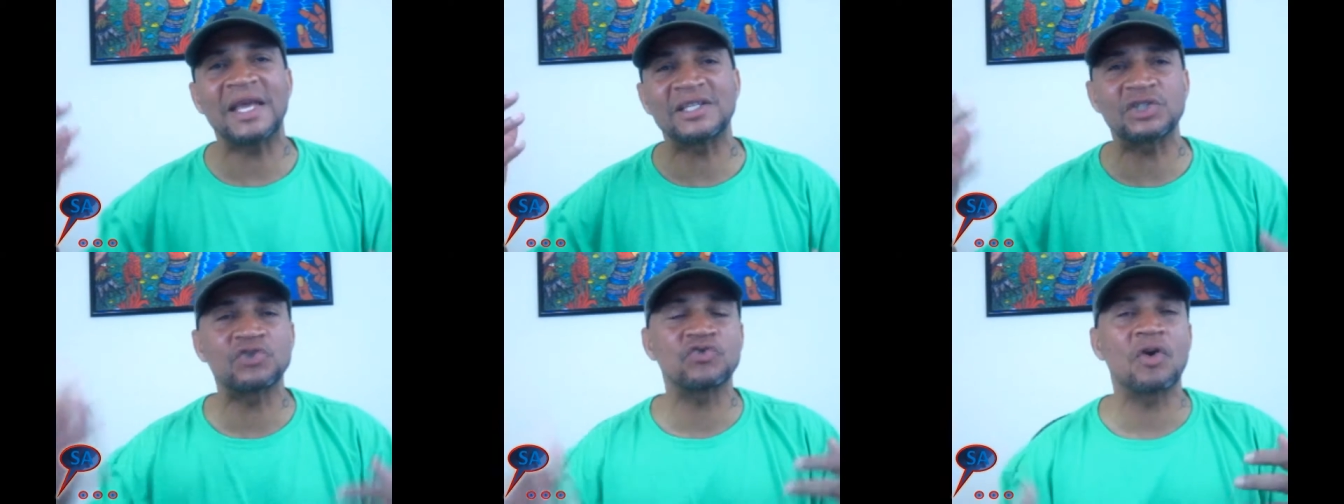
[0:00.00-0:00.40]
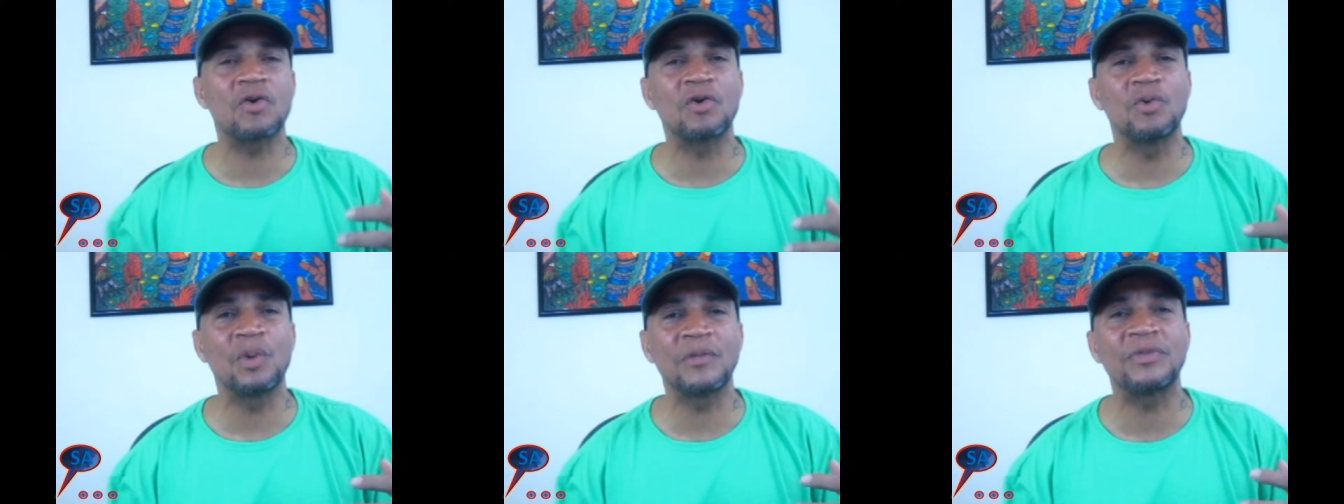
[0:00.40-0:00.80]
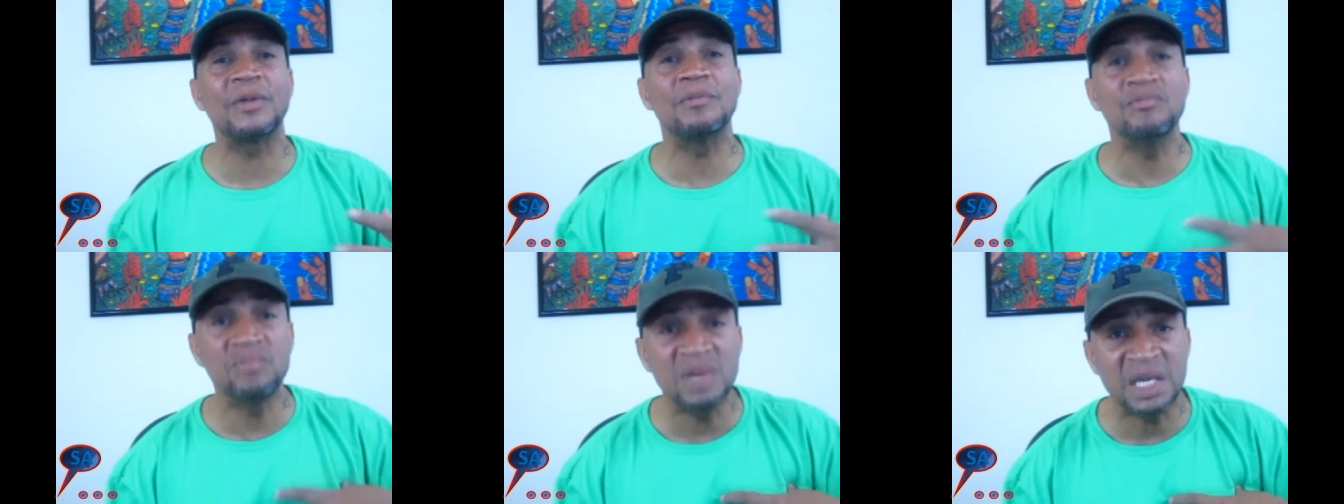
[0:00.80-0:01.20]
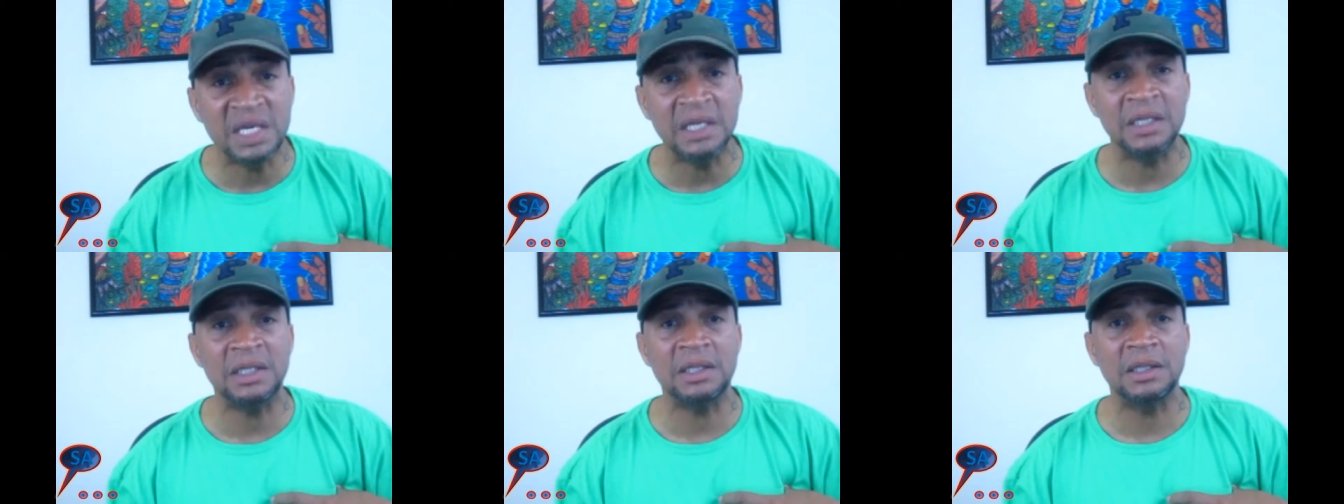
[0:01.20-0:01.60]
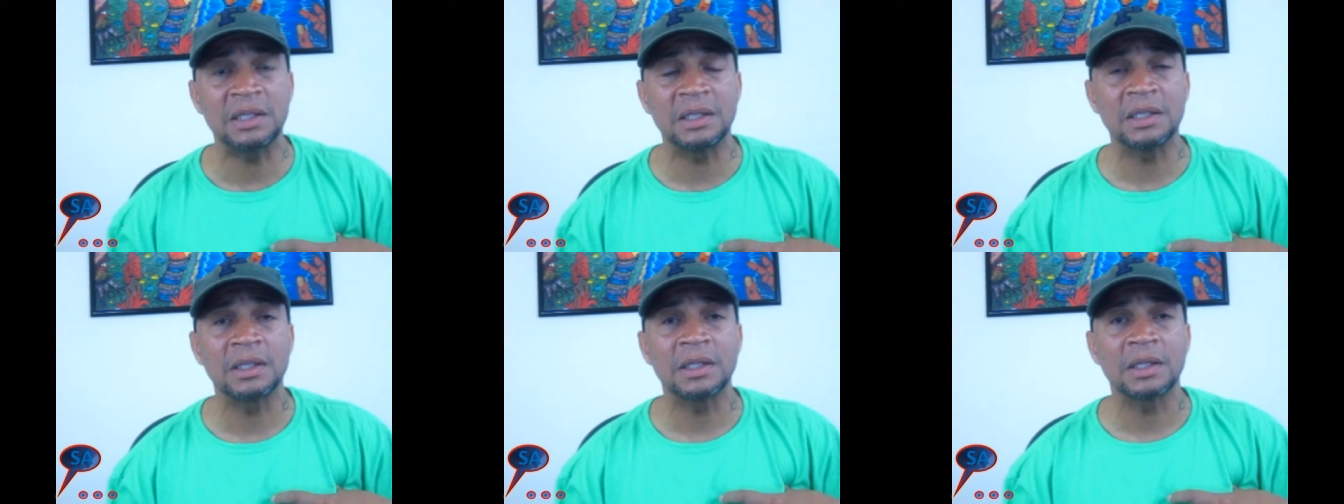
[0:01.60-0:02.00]
That struggle with the me
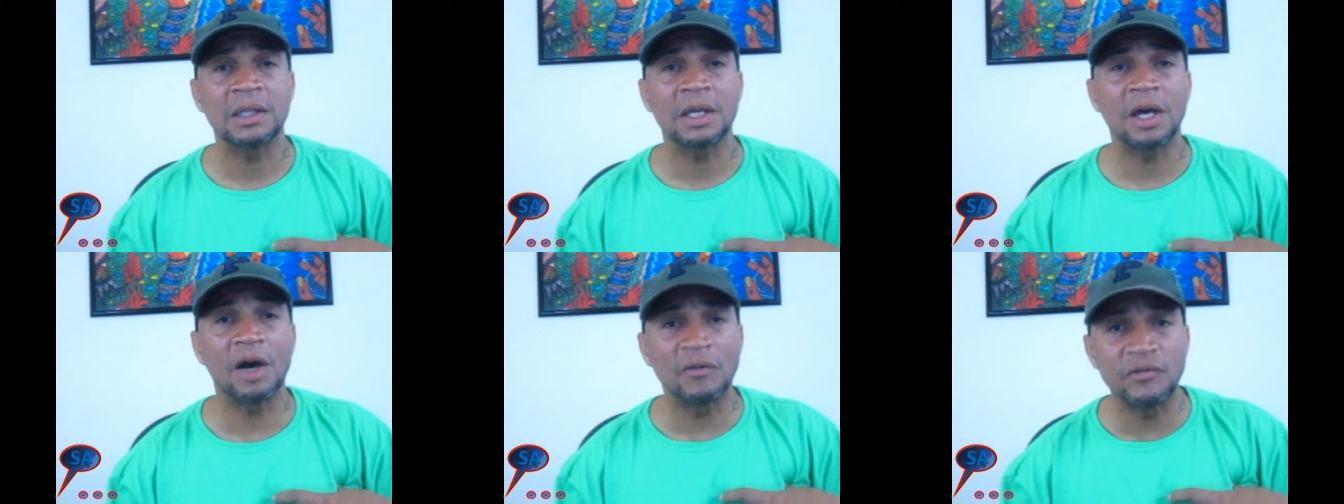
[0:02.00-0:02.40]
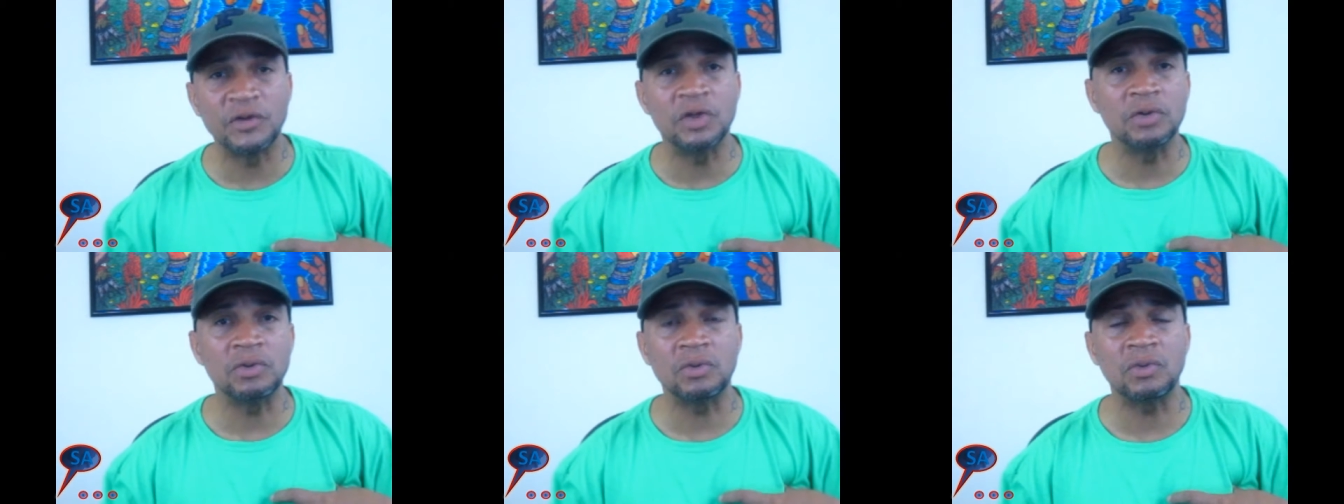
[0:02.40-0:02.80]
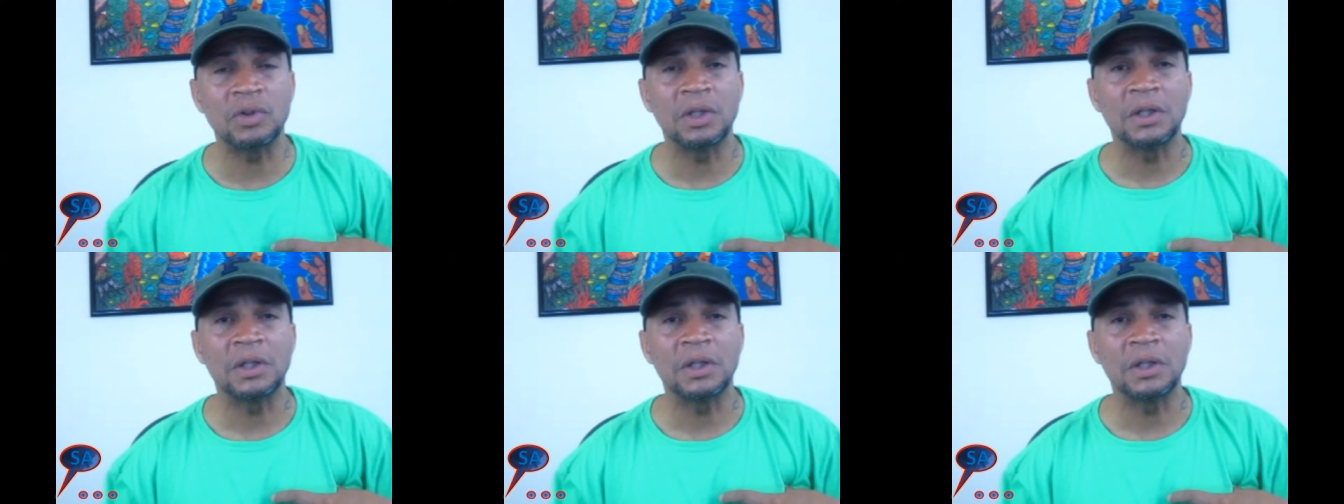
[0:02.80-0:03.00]
of you